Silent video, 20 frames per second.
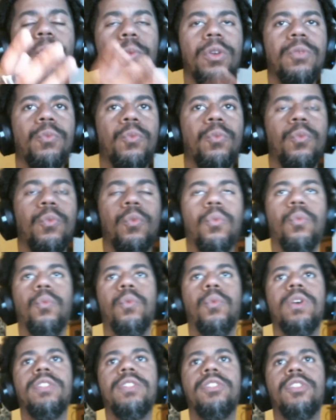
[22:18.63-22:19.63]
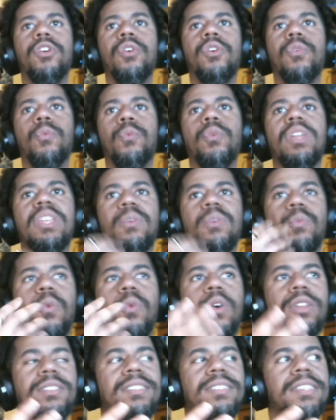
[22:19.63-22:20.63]
What they're really
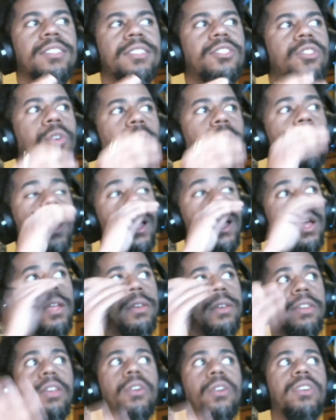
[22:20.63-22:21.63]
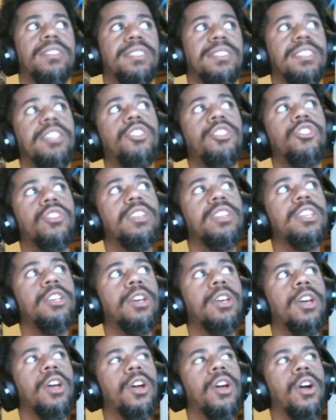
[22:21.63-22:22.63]
wanting. So they're
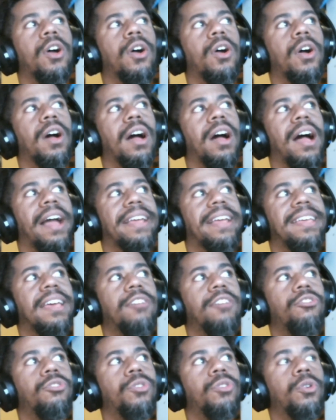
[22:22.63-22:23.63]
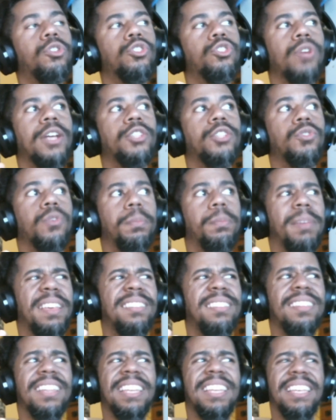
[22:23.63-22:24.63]
essentially, I guess they're trying to
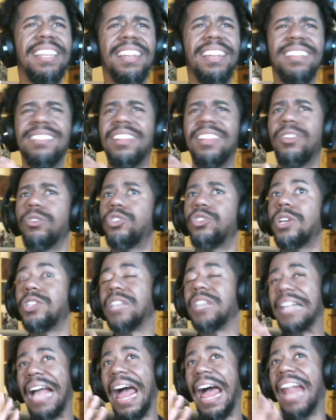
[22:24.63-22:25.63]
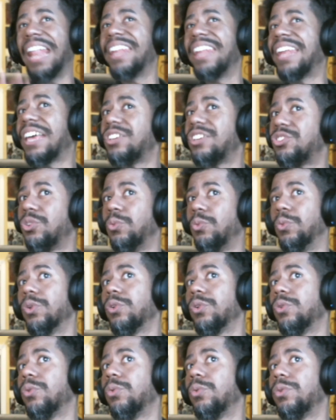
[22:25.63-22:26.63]
basically, it looks like they're trying to colonize the
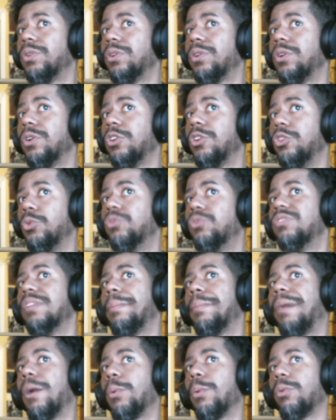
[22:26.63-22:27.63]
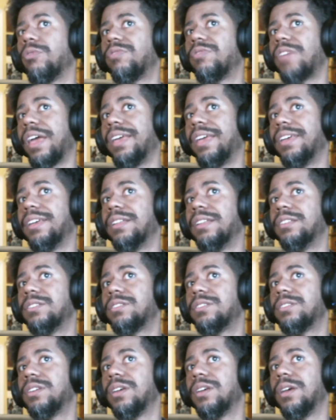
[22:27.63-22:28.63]
world using the power of
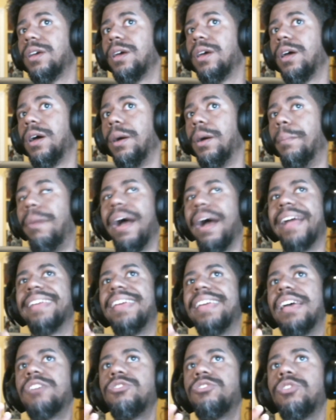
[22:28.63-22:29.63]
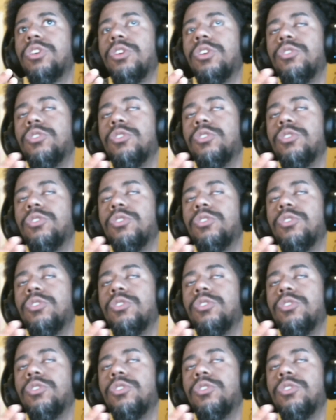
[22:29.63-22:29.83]
Titans.But I guess